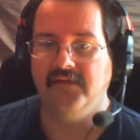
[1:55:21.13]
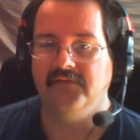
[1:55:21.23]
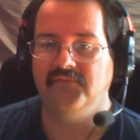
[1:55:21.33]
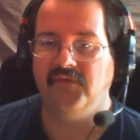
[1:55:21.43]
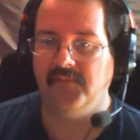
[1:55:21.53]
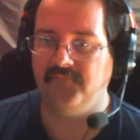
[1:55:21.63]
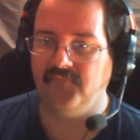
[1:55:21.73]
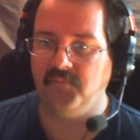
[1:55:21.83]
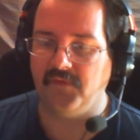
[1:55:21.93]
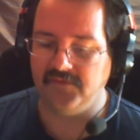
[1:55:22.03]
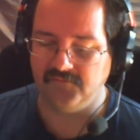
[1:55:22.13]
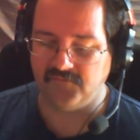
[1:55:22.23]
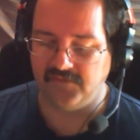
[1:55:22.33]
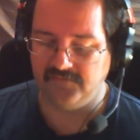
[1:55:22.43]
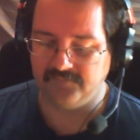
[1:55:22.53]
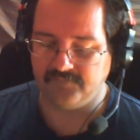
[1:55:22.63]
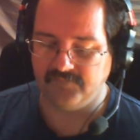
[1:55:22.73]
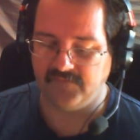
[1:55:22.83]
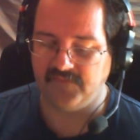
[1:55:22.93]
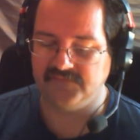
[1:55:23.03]
Tap for white and green.
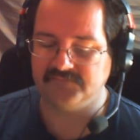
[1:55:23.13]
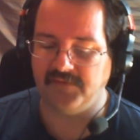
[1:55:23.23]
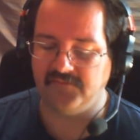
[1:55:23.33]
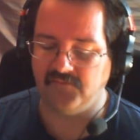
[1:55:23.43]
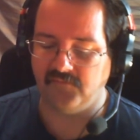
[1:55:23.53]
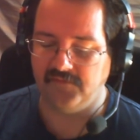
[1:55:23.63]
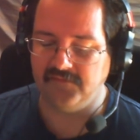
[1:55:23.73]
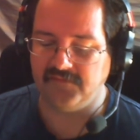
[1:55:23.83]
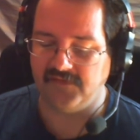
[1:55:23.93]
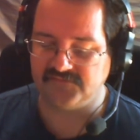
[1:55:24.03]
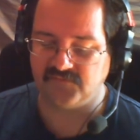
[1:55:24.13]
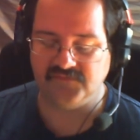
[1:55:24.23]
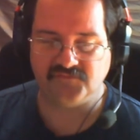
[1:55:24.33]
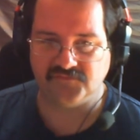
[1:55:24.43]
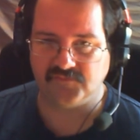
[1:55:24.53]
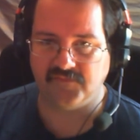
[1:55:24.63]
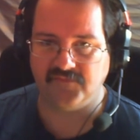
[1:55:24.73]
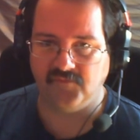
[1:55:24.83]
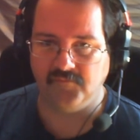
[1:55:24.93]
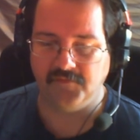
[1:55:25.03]
Spend only to cast creatures with
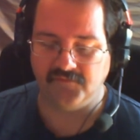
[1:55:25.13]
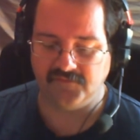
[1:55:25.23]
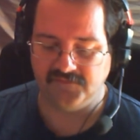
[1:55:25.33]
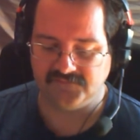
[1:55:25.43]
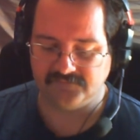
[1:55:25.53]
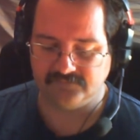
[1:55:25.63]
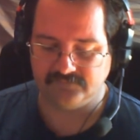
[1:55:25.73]
no abilities.